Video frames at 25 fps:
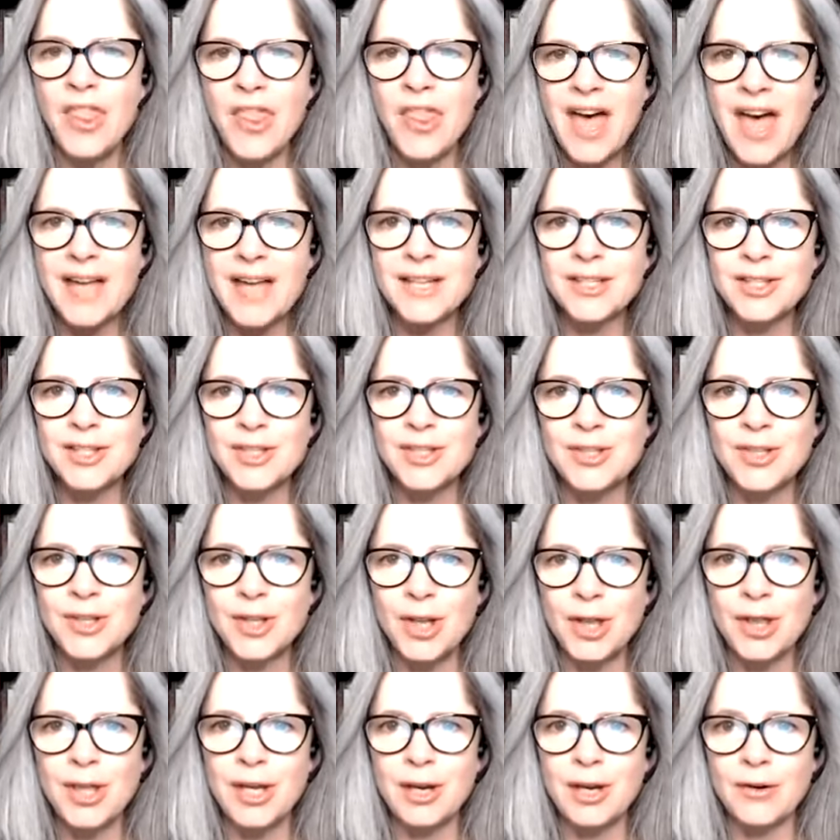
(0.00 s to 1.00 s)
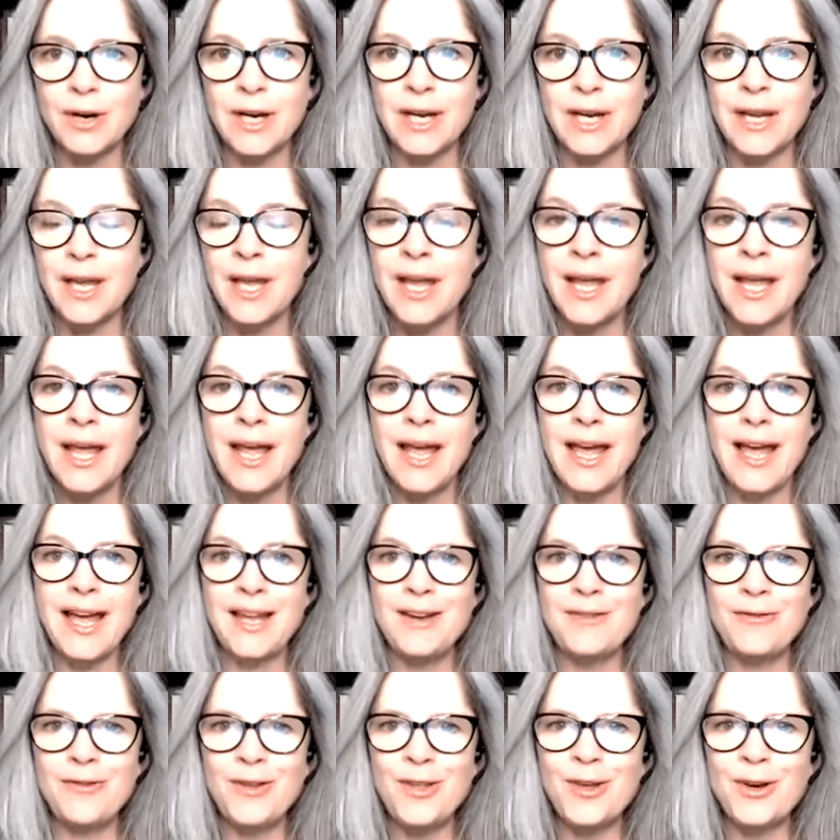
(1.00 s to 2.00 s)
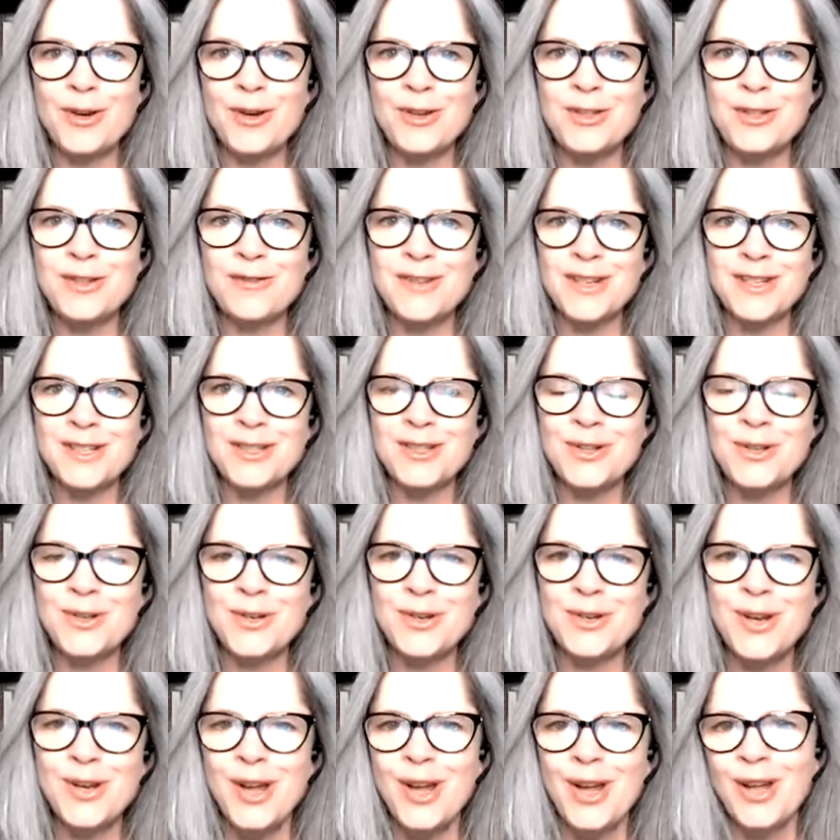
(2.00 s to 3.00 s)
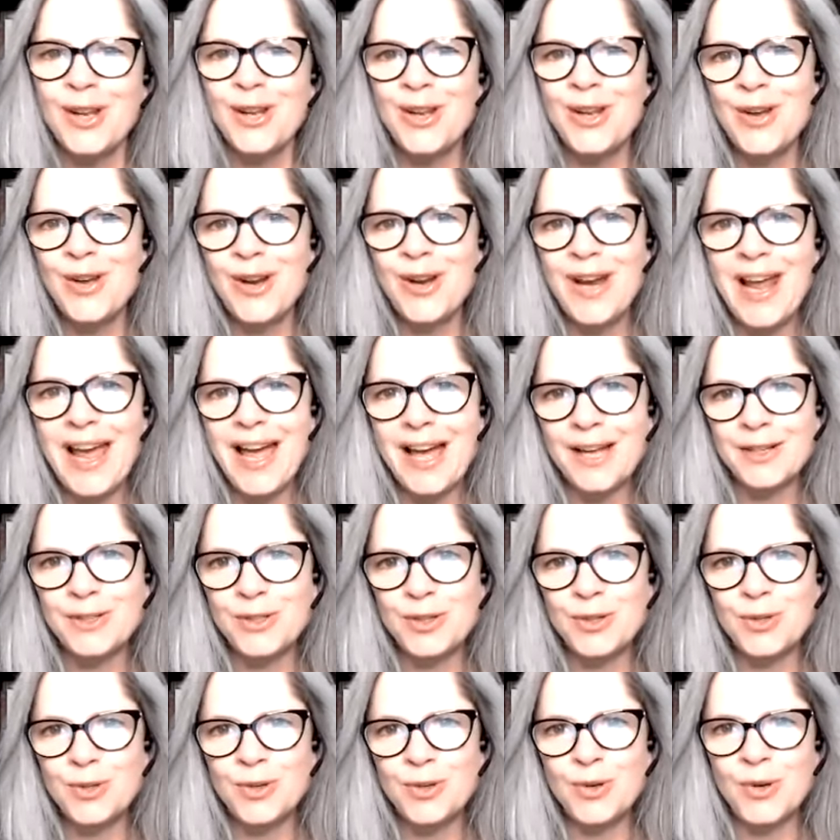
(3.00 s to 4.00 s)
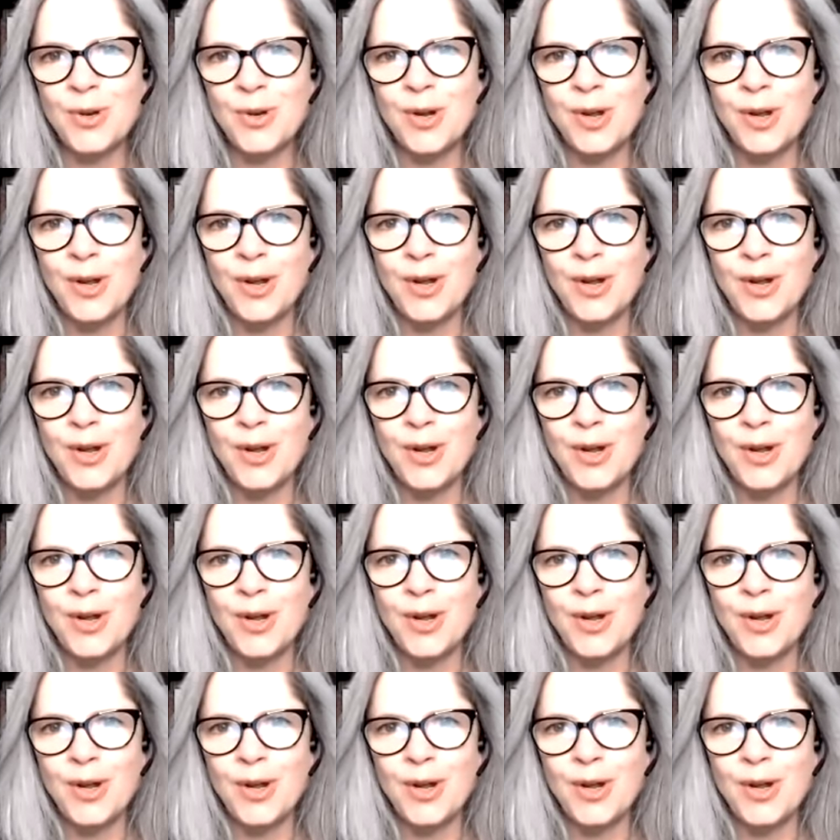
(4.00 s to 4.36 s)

That's the theory. And for those of us who learn how to